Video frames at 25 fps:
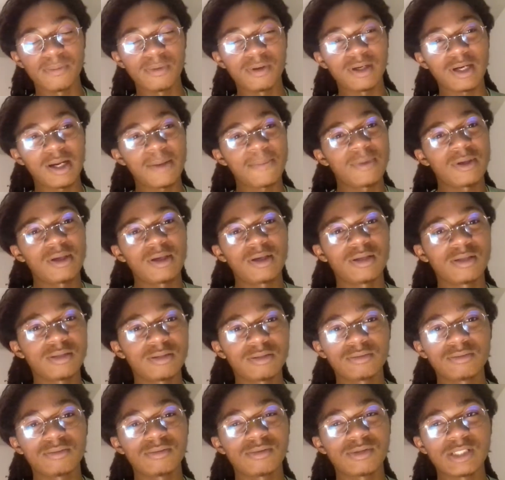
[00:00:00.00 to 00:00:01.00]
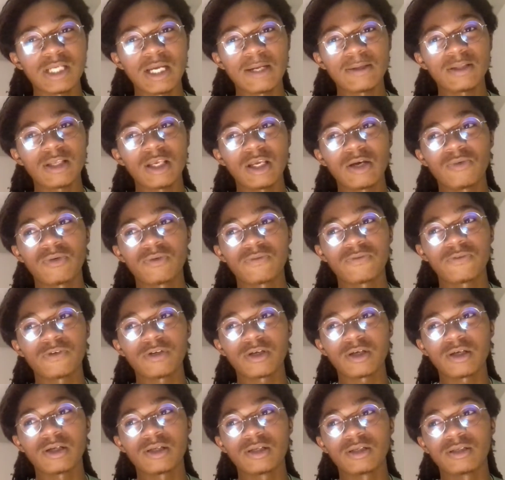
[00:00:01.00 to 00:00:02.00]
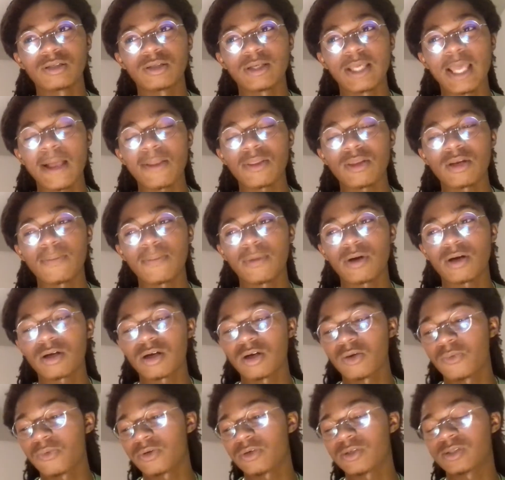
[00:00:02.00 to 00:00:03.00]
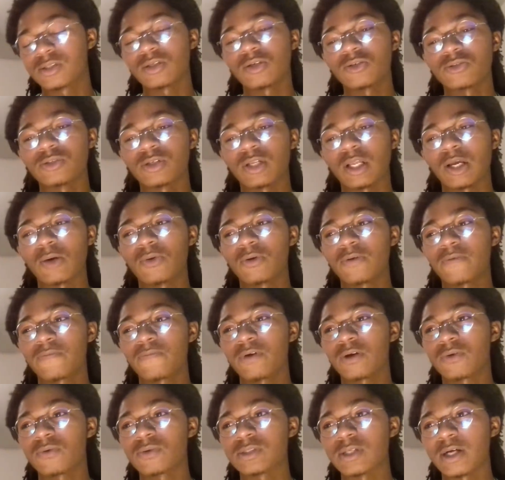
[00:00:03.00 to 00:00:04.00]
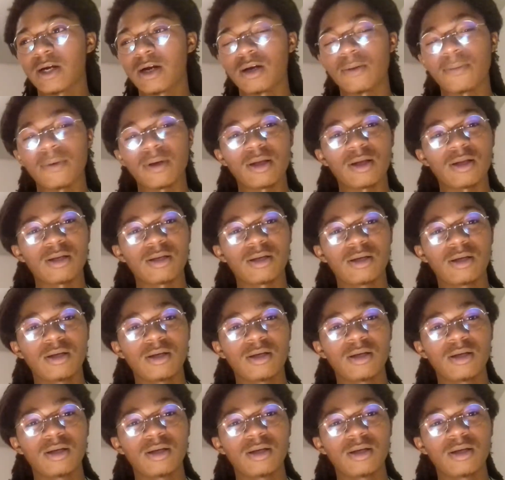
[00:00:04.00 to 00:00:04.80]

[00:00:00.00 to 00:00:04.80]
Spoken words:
But I mean, same thing with freaking Captain America: Winter Soldier. Like, where the fuck was Iron Man?